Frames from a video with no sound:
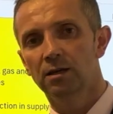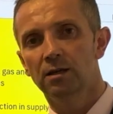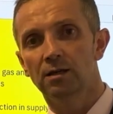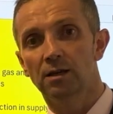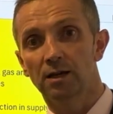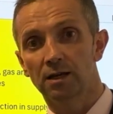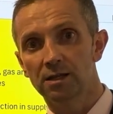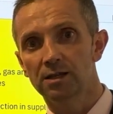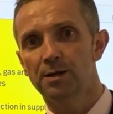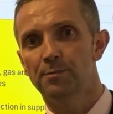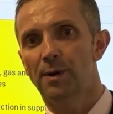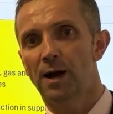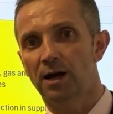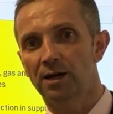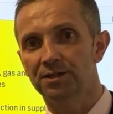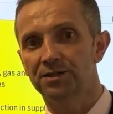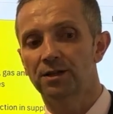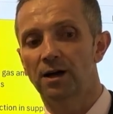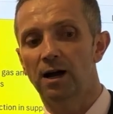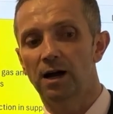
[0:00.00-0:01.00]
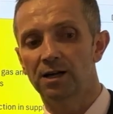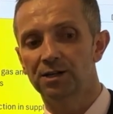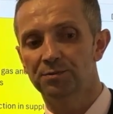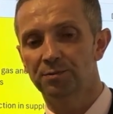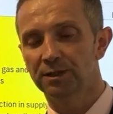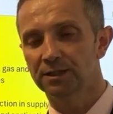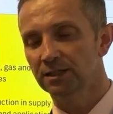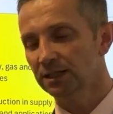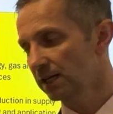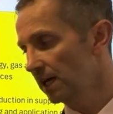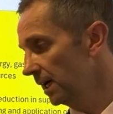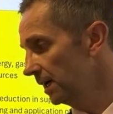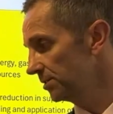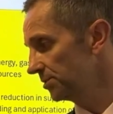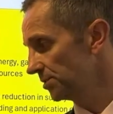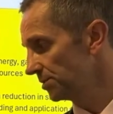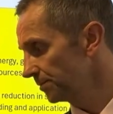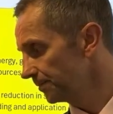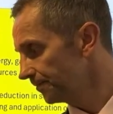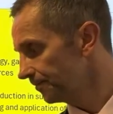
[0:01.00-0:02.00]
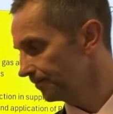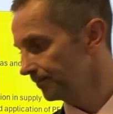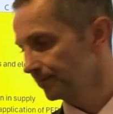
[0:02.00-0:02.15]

that in the past that has been the case.